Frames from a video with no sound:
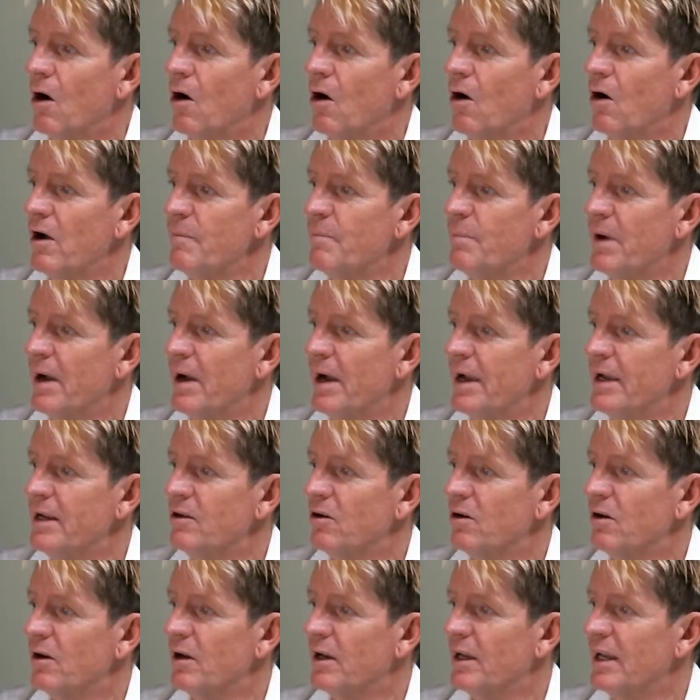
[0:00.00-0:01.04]
I paint
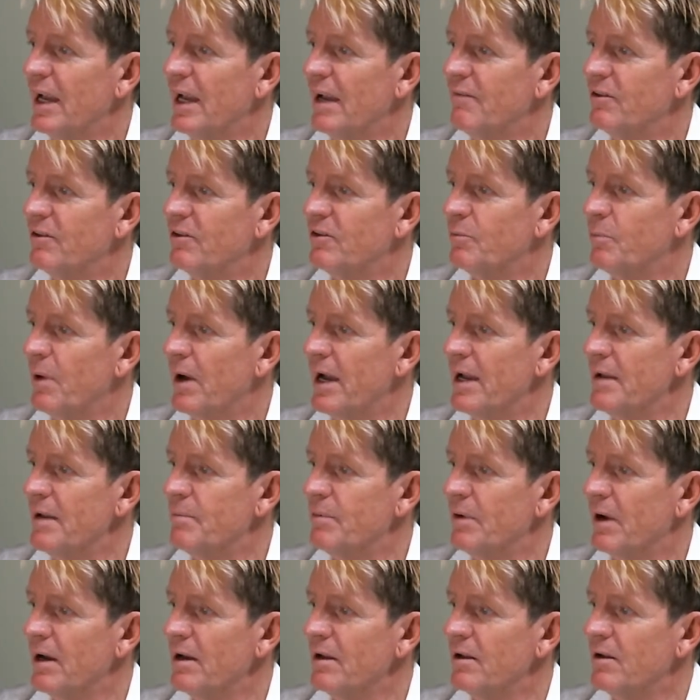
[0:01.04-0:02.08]
on canvas
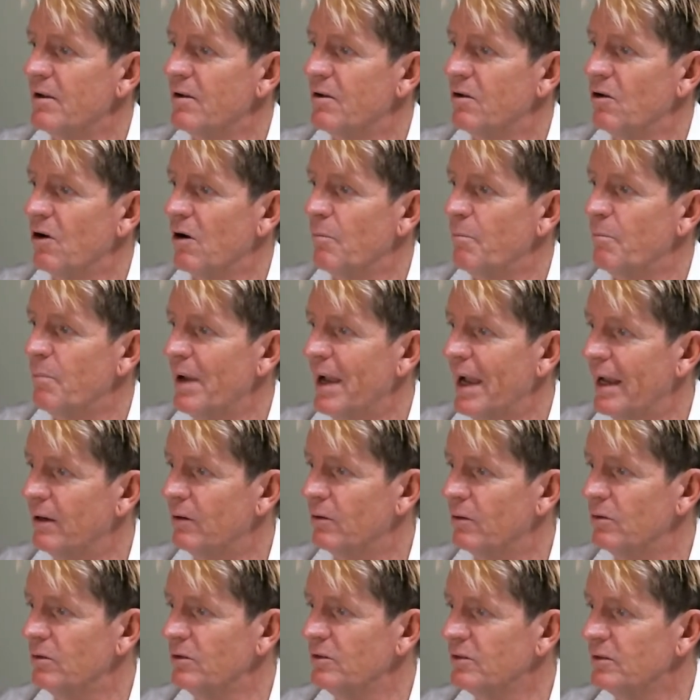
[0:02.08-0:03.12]
paper, not
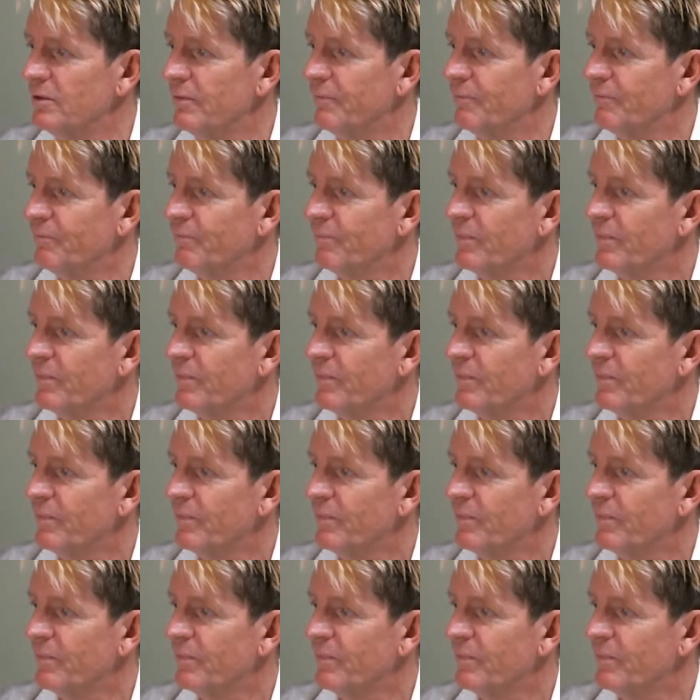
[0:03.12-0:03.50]
panels,